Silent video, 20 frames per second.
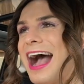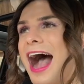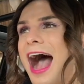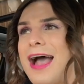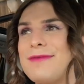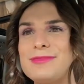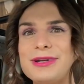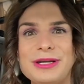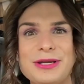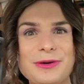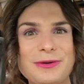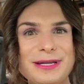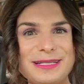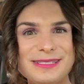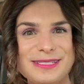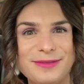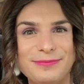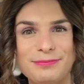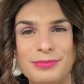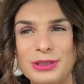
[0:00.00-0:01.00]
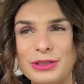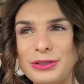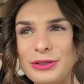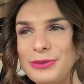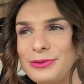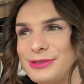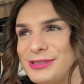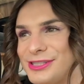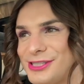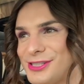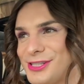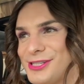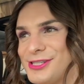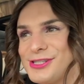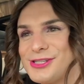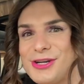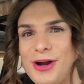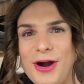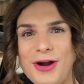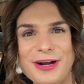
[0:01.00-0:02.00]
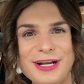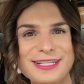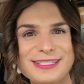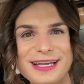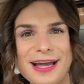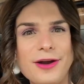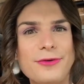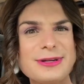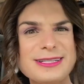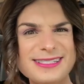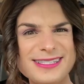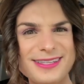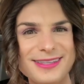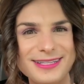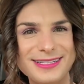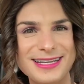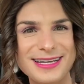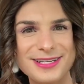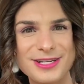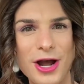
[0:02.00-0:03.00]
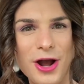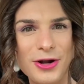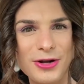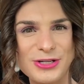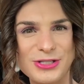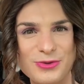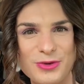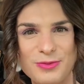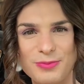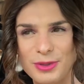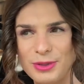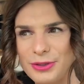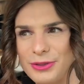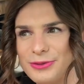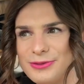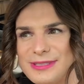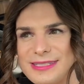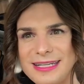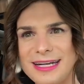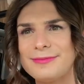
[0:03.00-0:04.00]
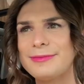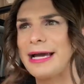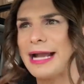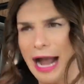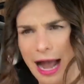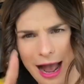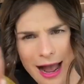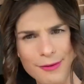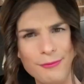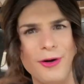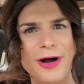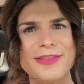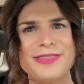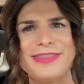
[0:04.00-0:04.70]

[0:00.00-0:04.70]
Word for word: I'm gonna go get some balloons to start because I always see the TikTokers with balloons and I'm like, I want